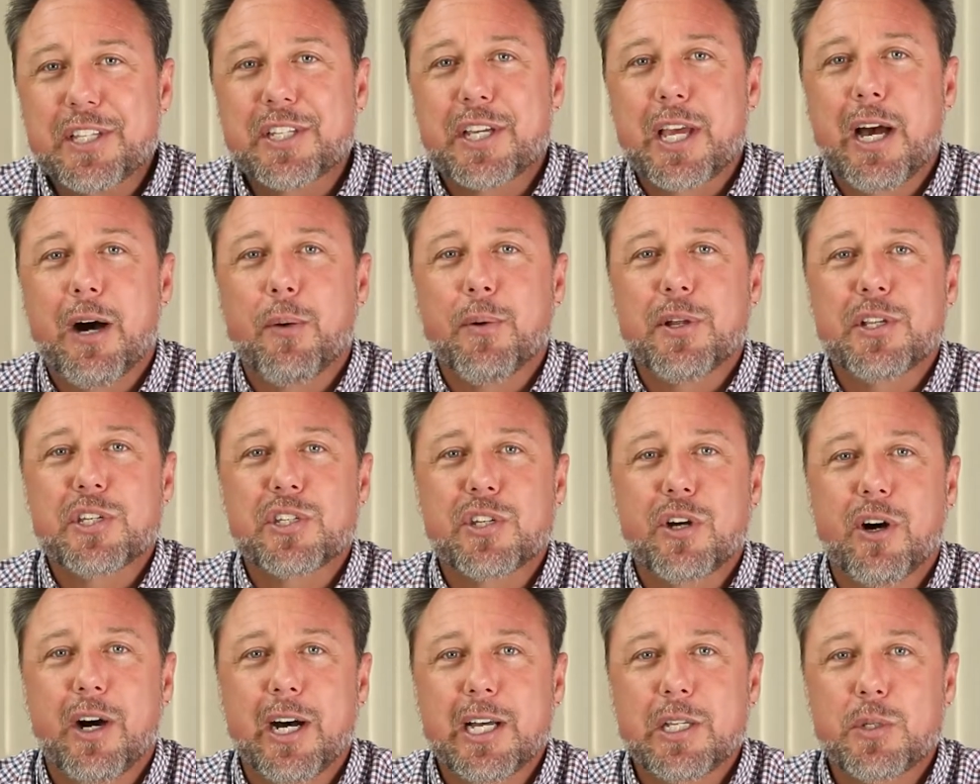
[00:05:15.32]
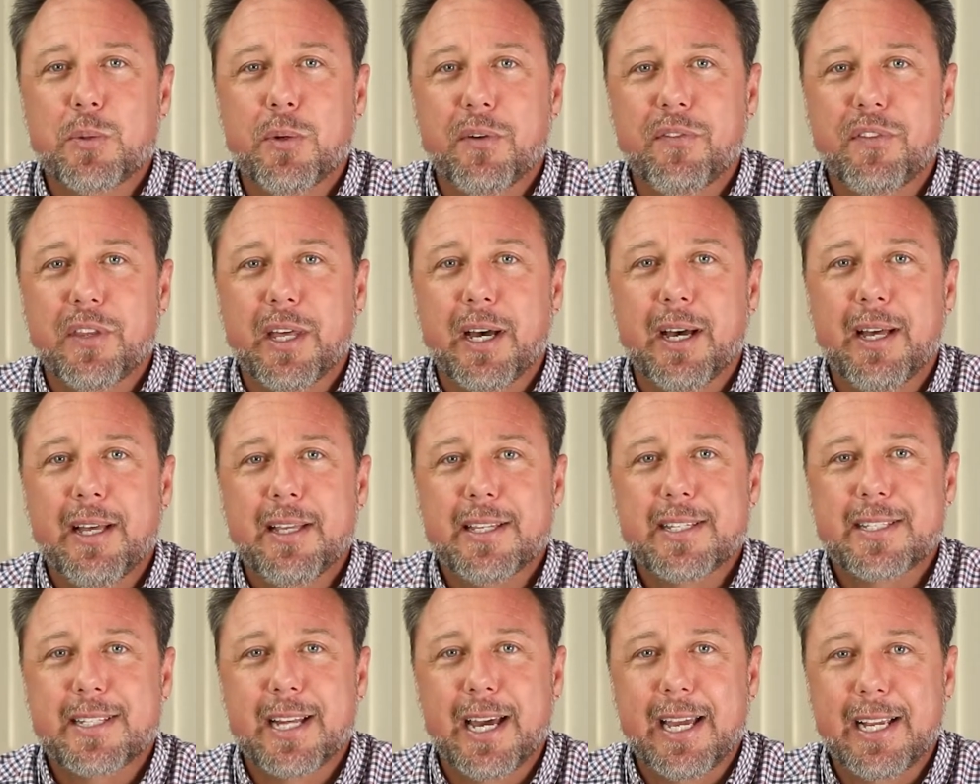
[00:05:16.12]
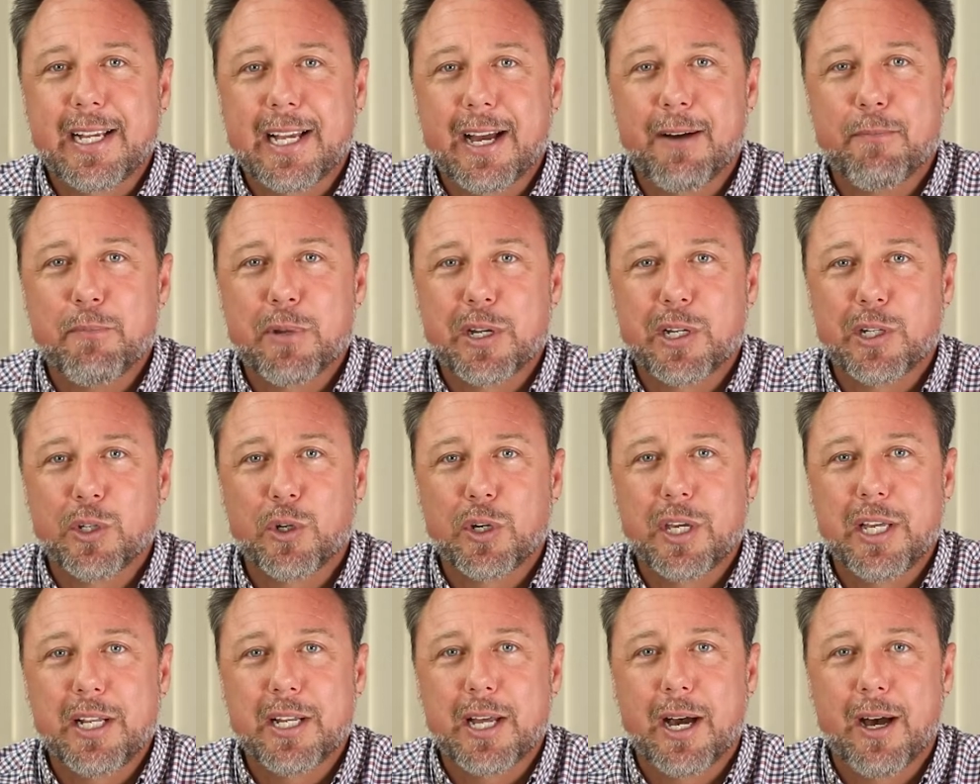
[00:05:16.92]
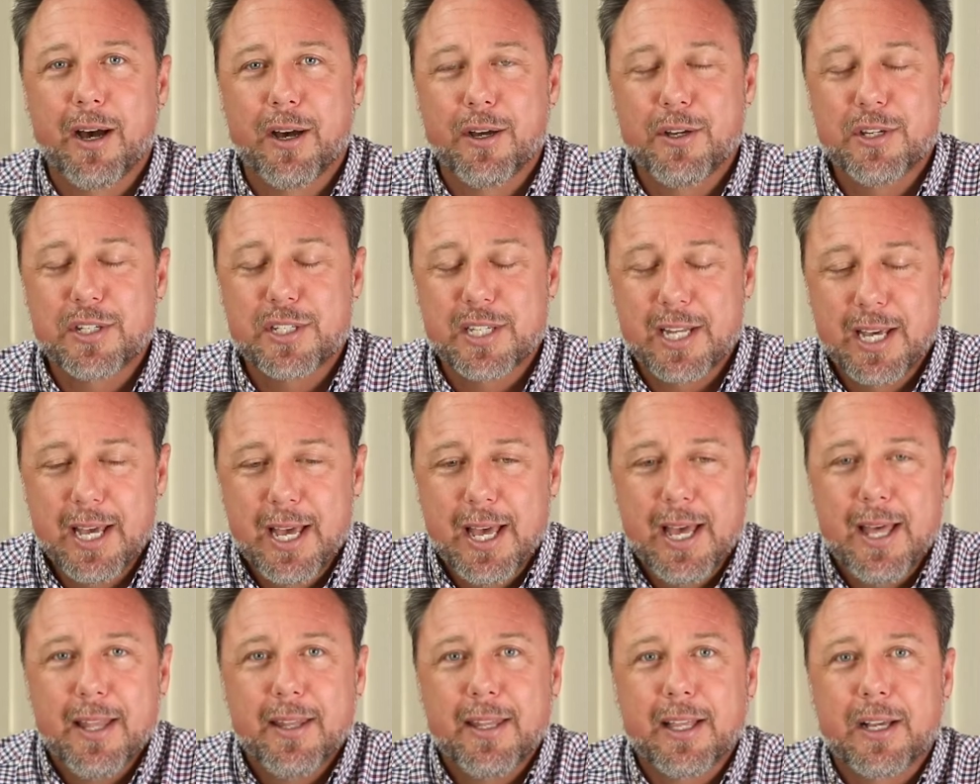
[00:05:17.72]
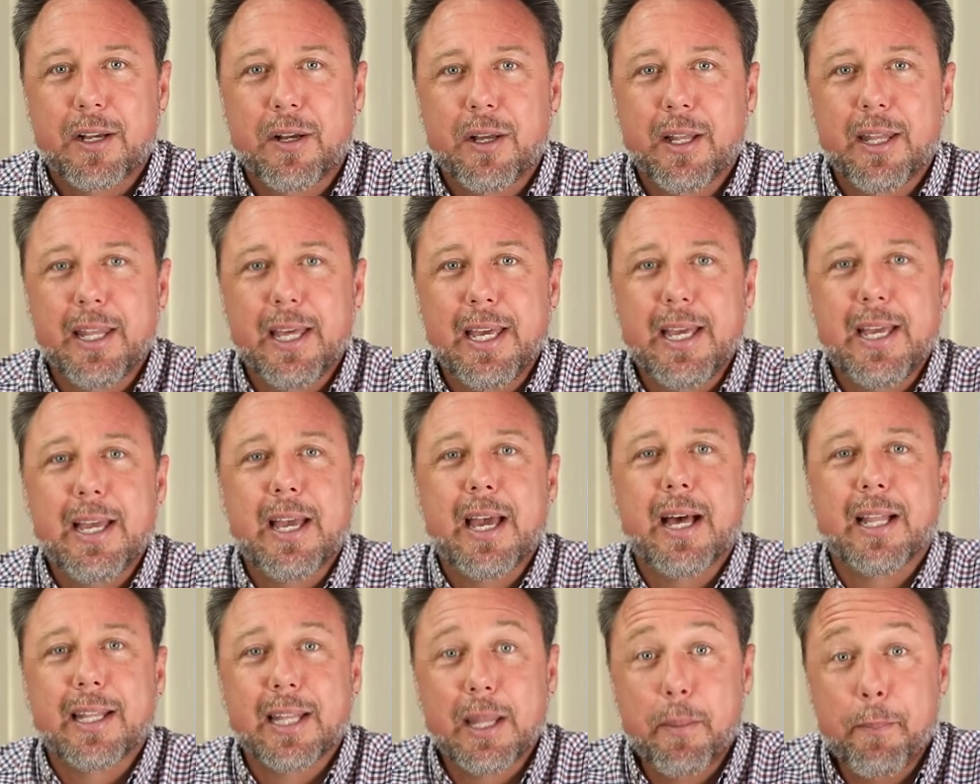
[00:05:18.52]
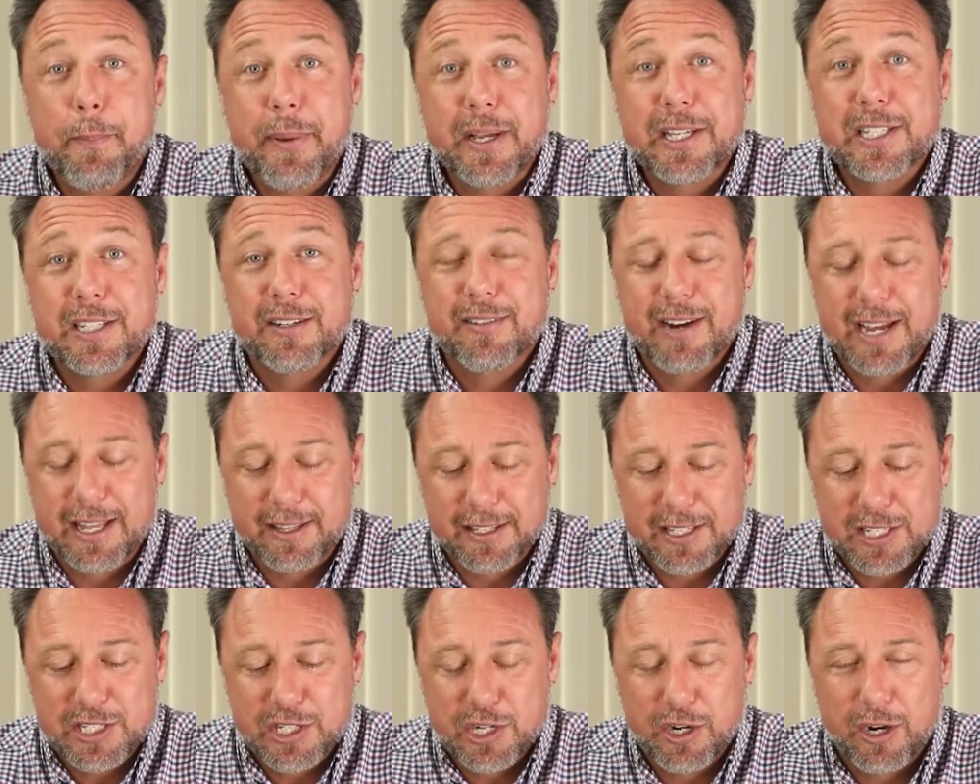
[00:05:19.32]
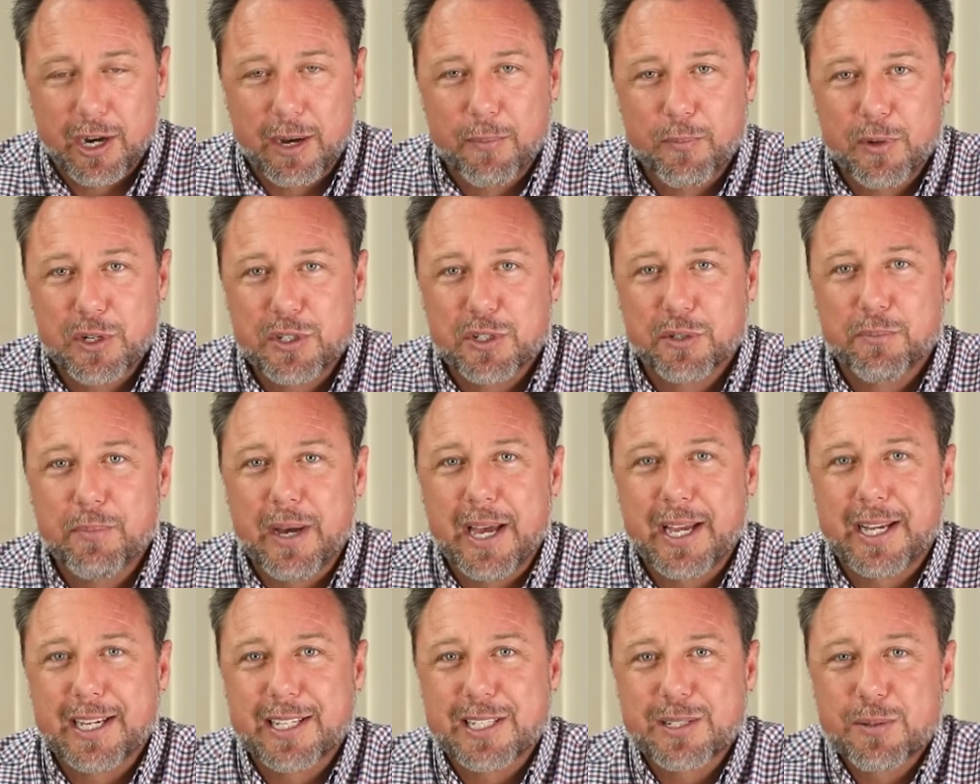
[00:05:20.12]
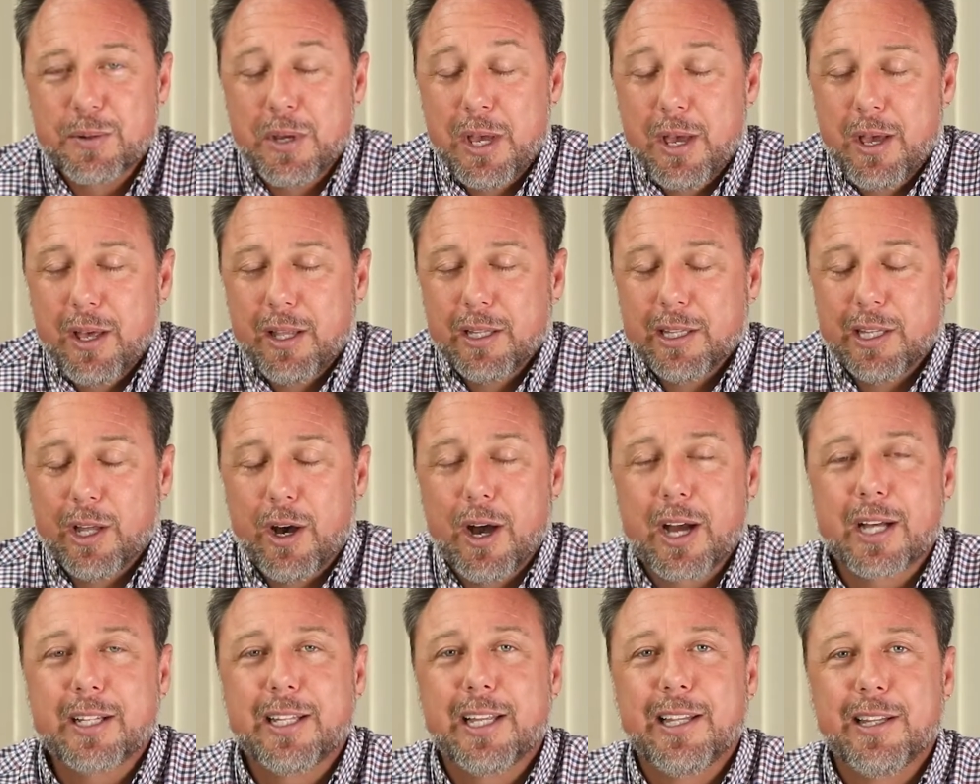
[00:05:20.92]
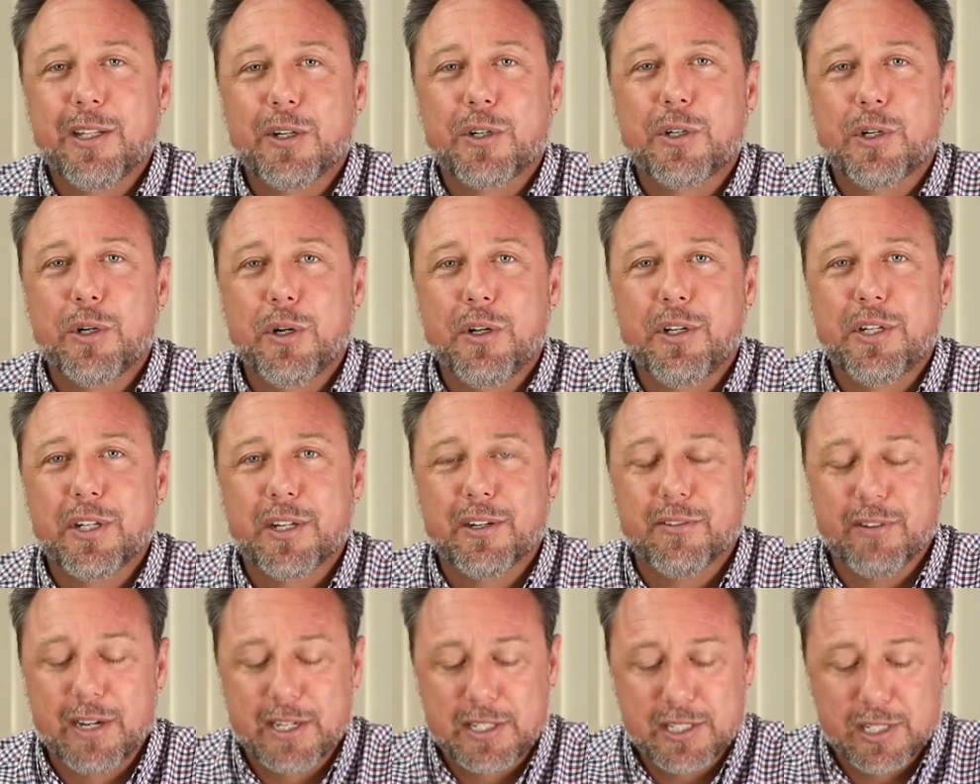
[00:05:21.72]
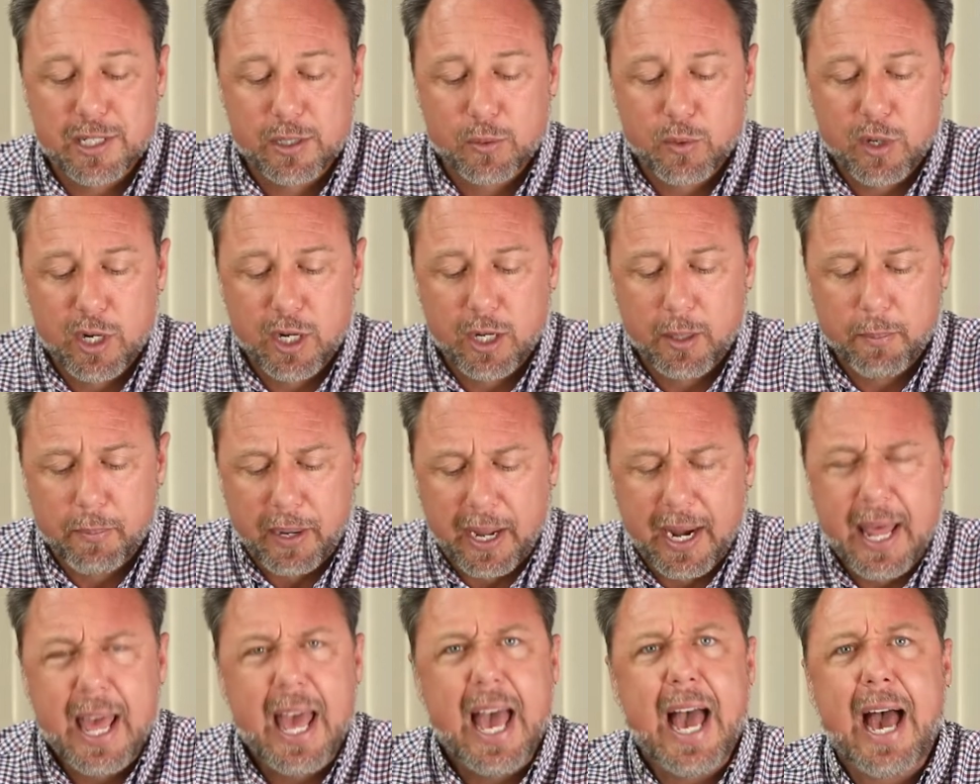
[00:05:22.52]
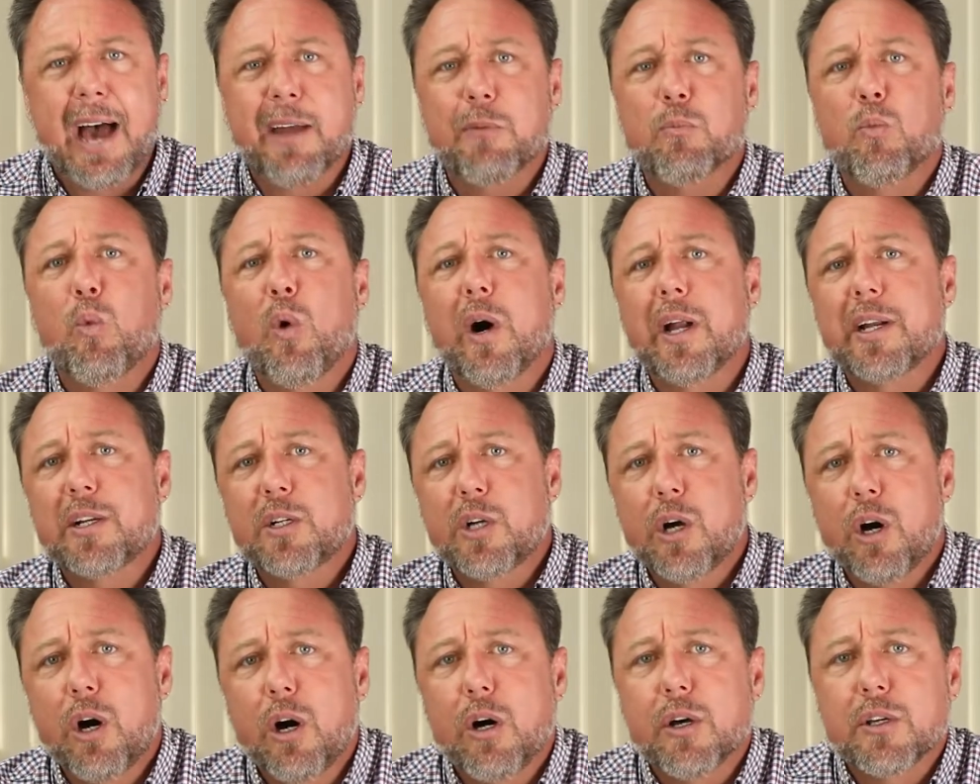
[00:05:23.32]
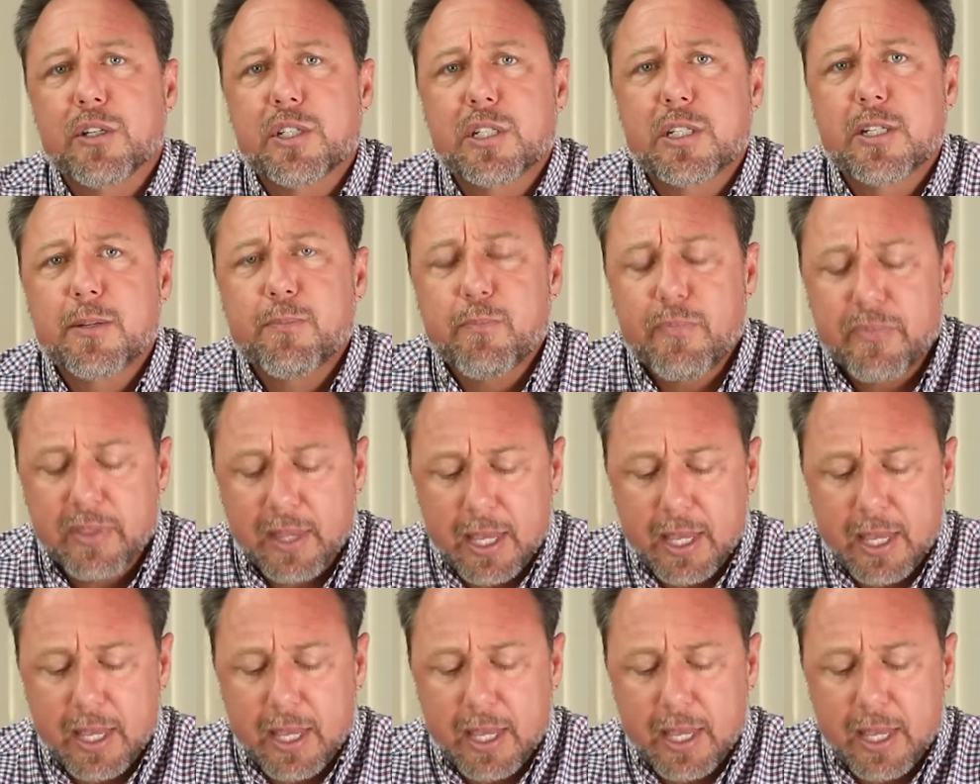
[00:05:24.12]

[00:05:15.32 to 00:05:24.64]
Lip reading: coincides with the state government looking to host the Olympics around this time, which will make us likely look good to the rest of the world, but at what cost?